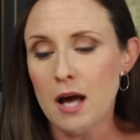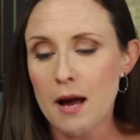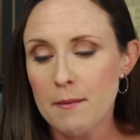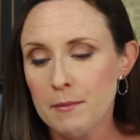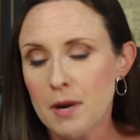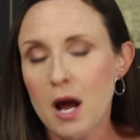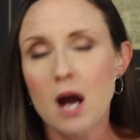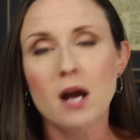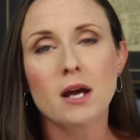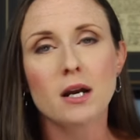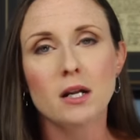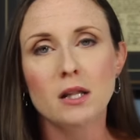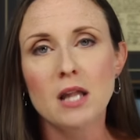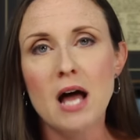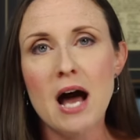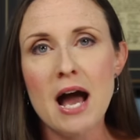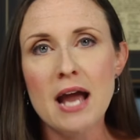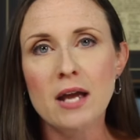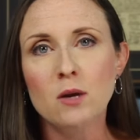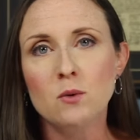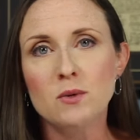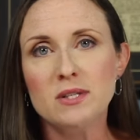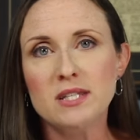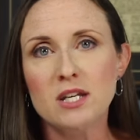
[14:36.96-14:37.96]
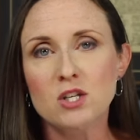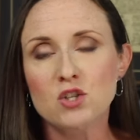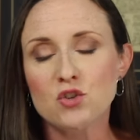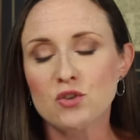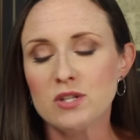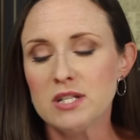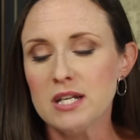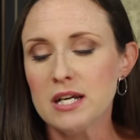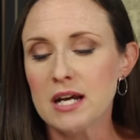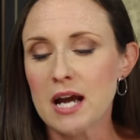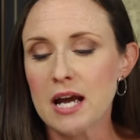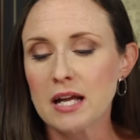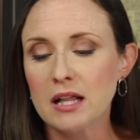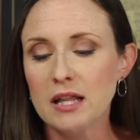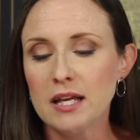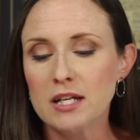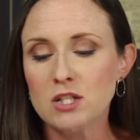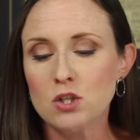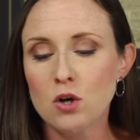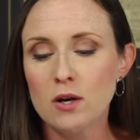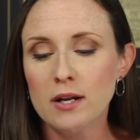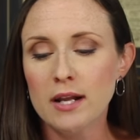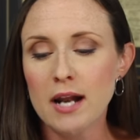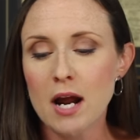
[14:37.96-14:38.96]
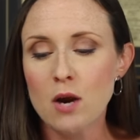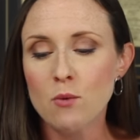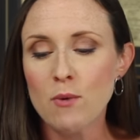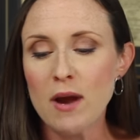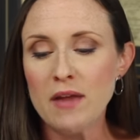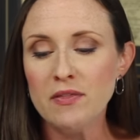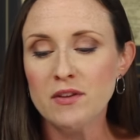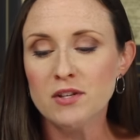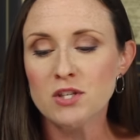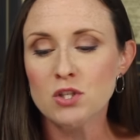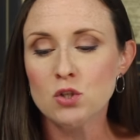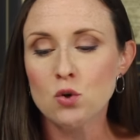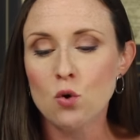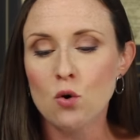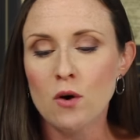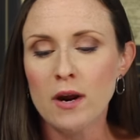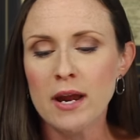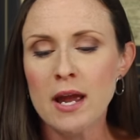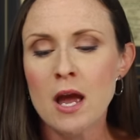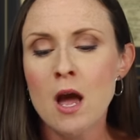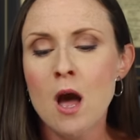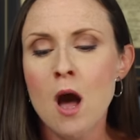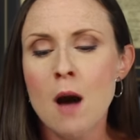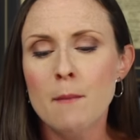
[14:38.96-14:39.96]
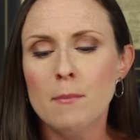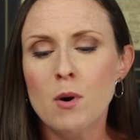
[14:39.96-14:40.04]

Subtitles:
not going to lie, it was interesting. I clicked on it, I read the story.